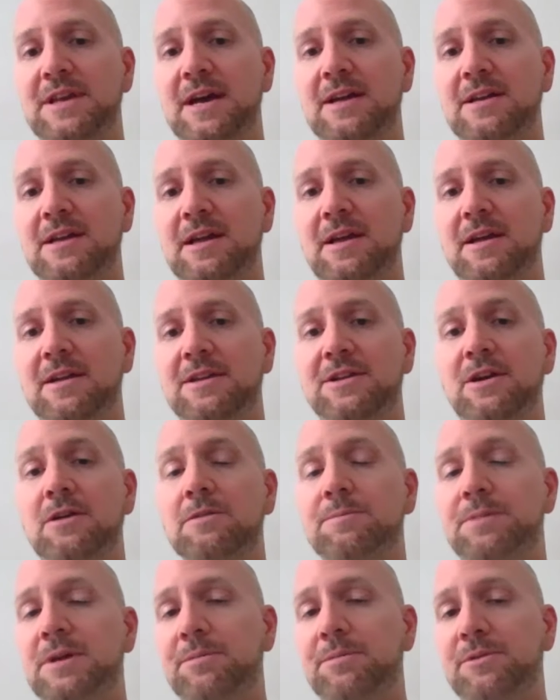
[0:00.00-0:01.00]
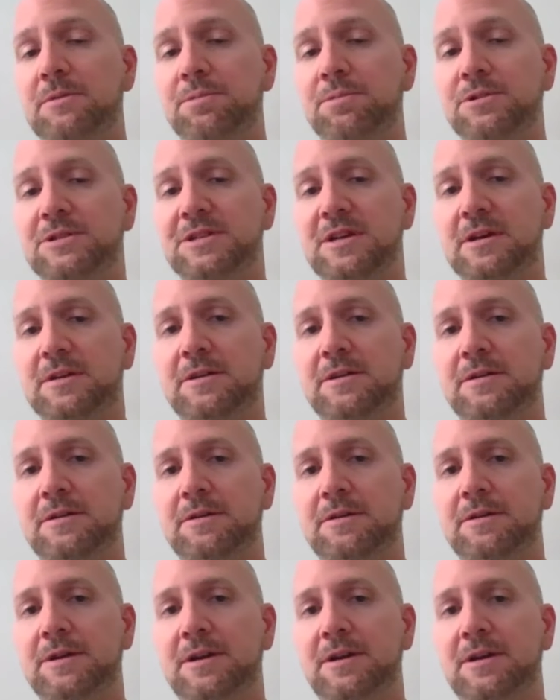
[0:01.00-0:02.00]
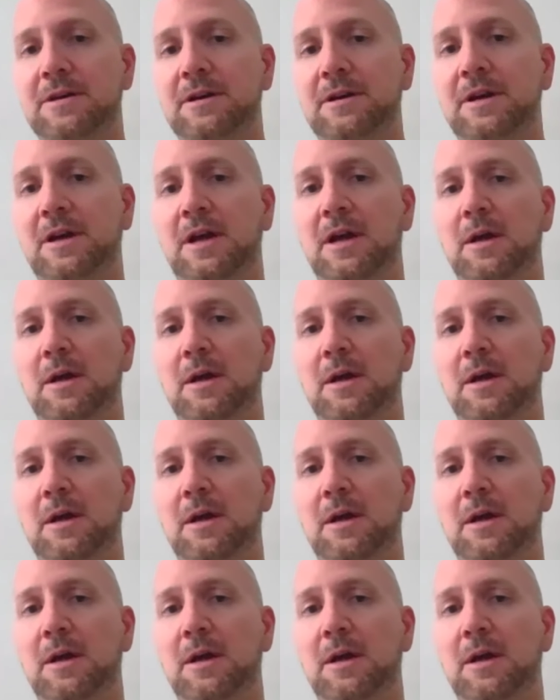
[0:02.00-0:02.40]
that young people in particular are going to